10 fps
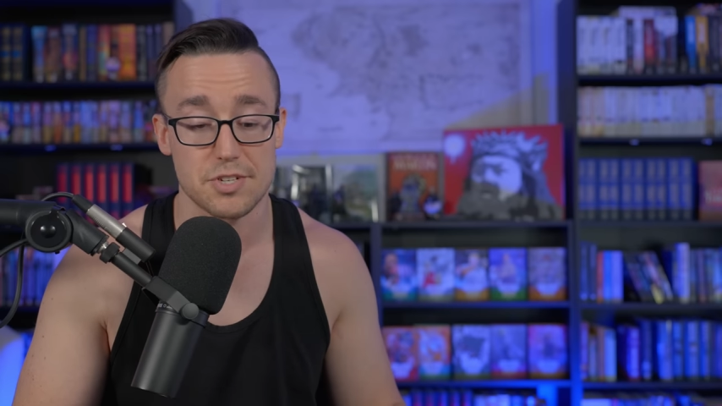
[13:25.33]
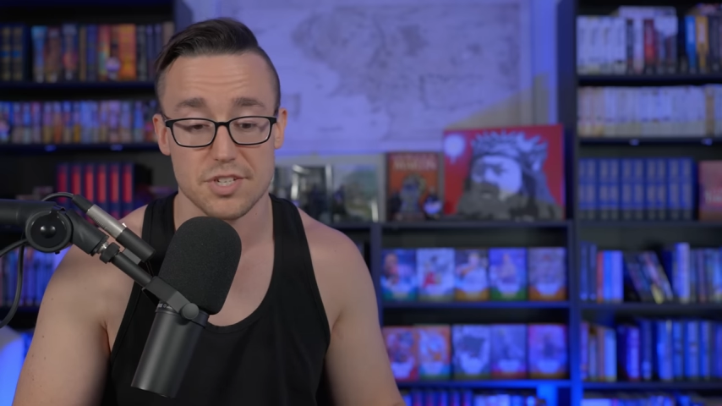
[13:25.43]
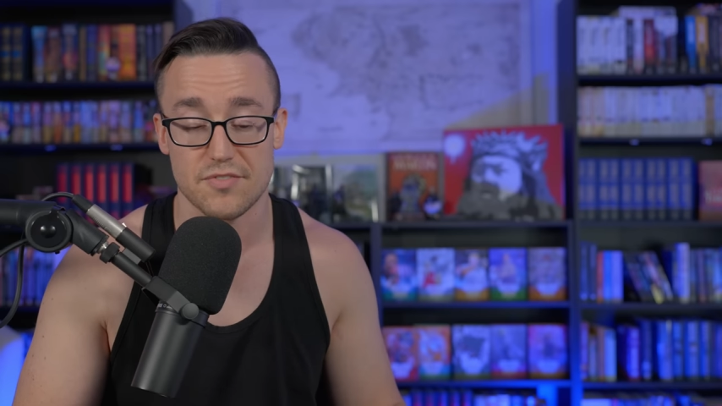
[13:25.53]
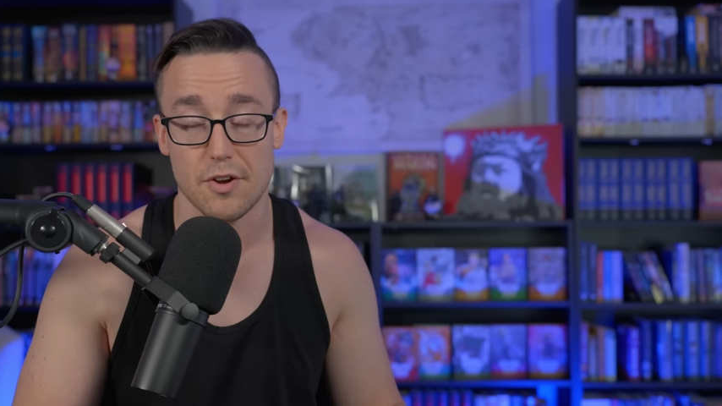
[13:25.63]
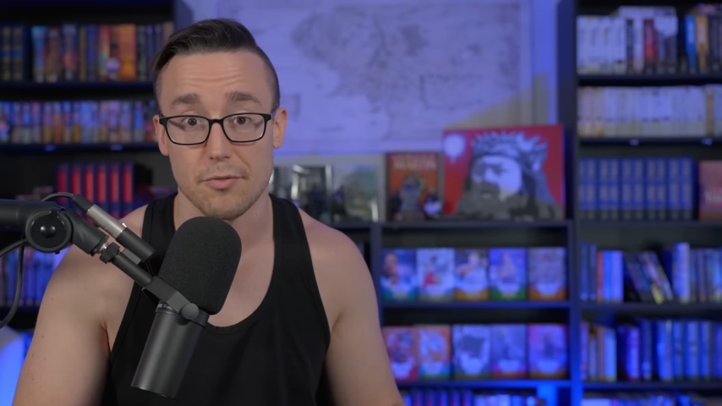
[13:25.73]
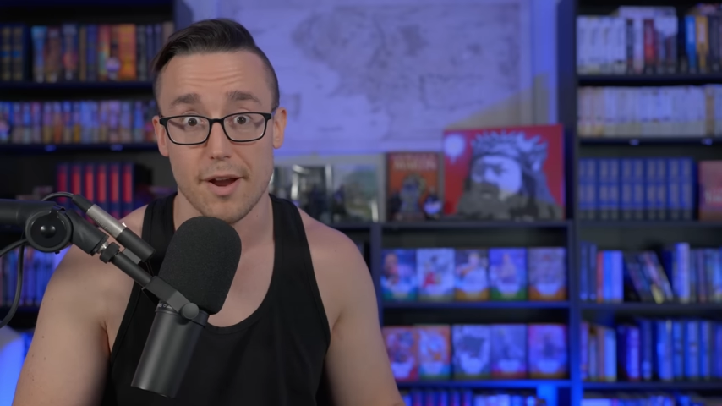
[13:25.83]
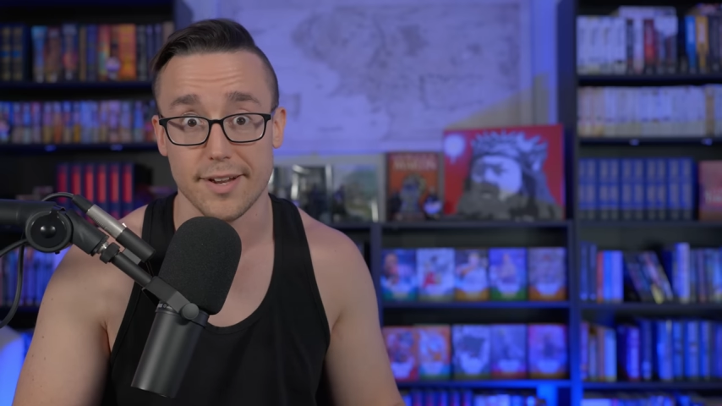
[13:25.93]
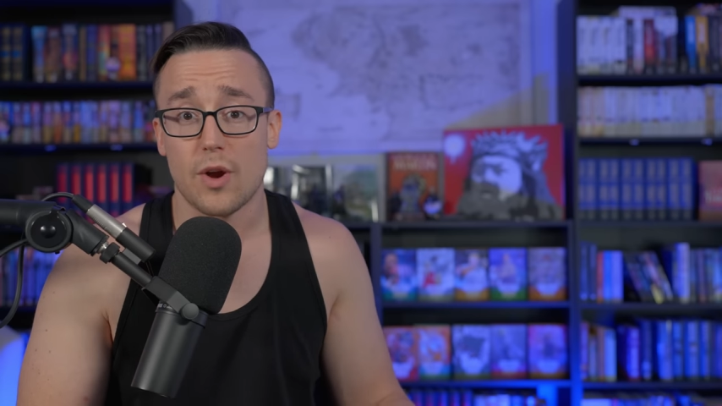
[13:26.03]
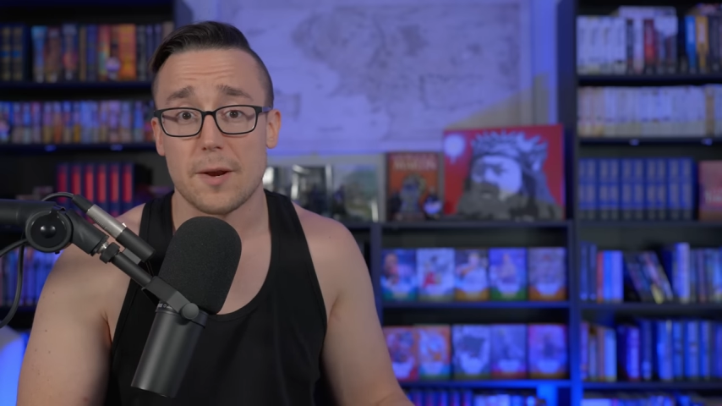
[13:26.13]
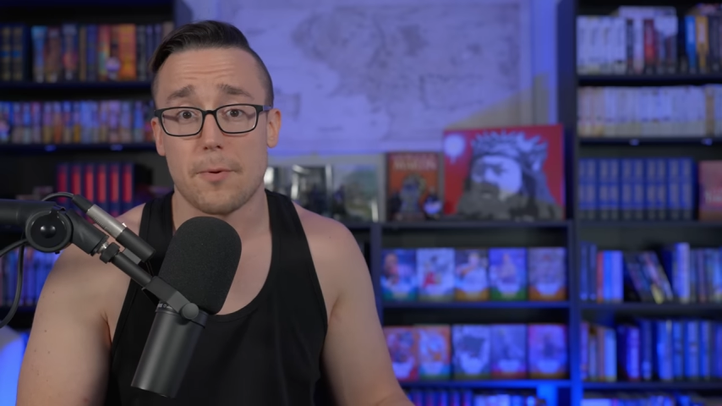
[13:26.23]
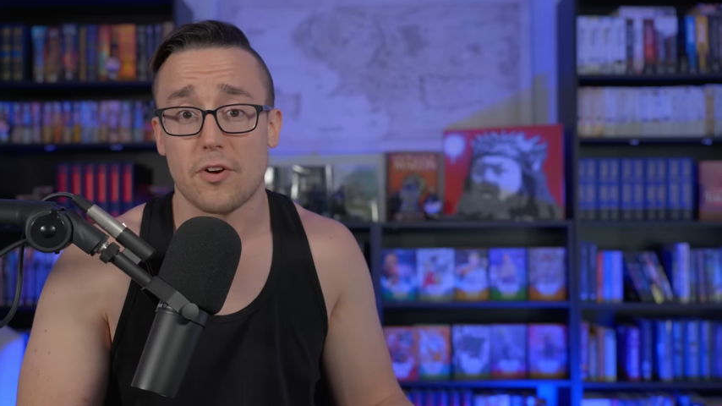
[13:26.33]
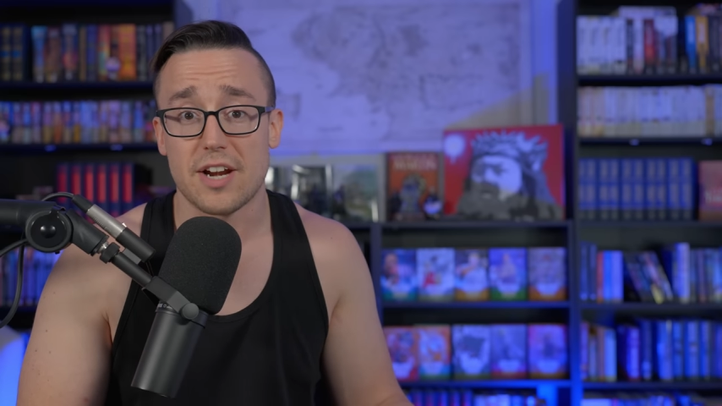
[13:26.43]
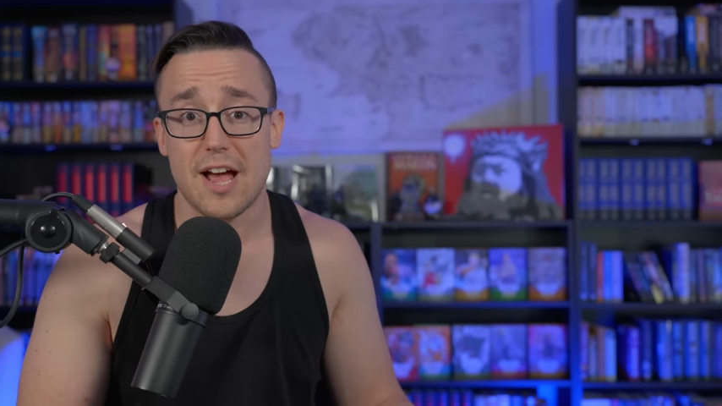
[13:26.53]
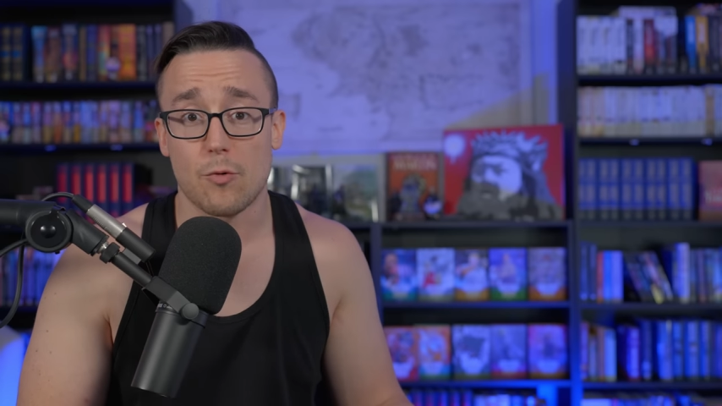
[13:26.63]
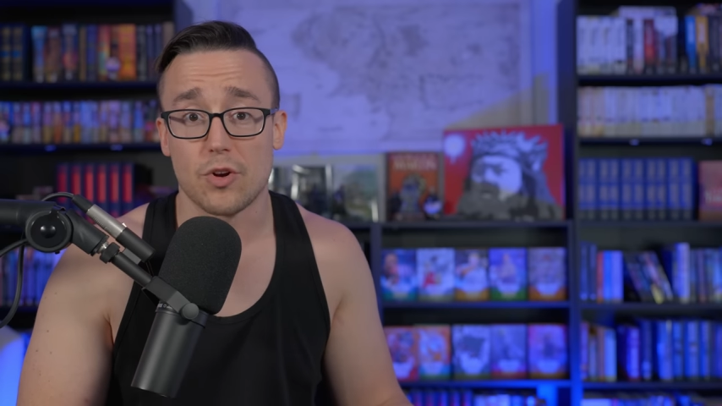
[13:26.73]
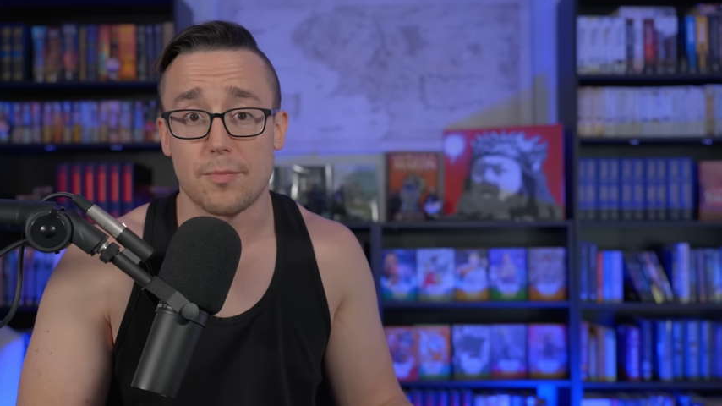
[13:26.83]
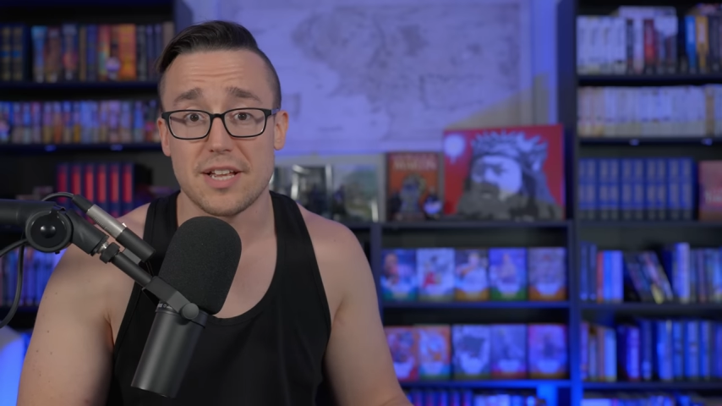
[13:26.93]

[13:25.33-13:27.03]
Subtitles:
It just felt right. We're at a part now where